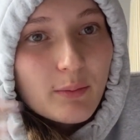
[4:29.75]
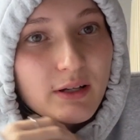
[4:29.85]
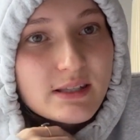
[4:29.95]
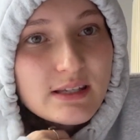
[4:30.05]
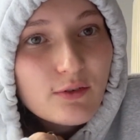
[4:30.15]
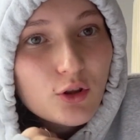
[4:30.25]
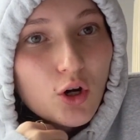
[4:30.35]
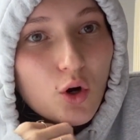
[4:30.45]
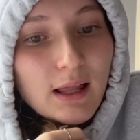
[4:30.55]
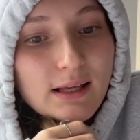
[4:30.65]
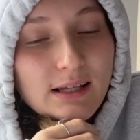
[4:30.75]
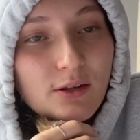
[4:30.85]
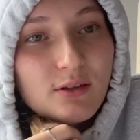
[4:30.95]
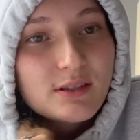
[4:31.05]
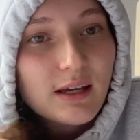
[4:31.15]
Because even though
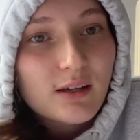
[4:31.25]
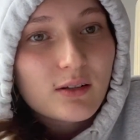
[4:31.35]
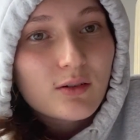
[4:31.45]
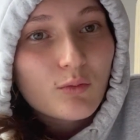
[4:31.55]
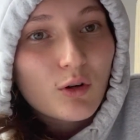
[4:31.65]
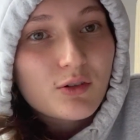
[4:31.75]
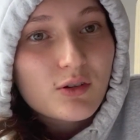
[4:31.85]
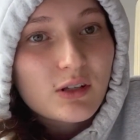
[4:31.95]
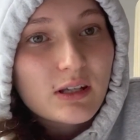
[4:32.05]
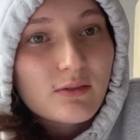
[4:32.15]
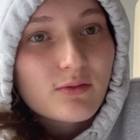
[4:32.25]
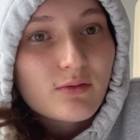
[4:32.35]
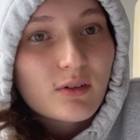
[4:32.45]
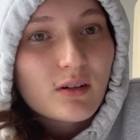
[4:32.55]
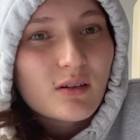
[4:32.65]
Alexander II wanted to give,
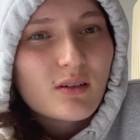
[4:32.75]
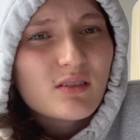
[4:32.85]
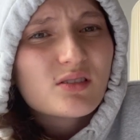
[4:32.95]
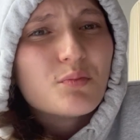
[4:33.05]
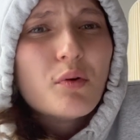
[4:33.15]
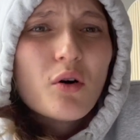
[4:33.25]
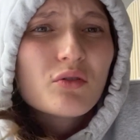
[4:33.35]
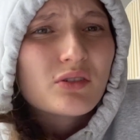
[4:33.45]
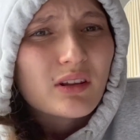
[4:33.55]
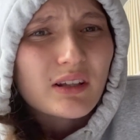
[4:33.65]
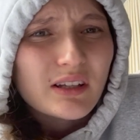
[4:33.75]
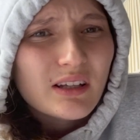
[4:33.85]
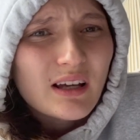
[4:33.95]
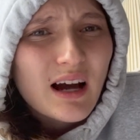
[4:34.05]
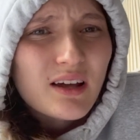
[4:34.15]

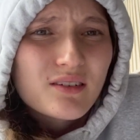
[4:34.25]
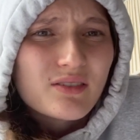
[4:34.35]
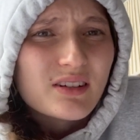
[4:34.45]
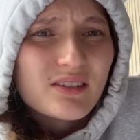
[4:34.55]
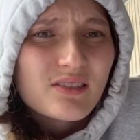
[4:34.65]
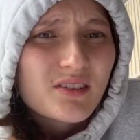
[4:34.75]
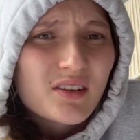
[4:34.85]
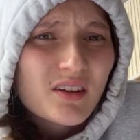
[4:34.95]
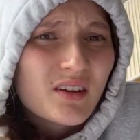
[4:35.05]
supposedly, out of his,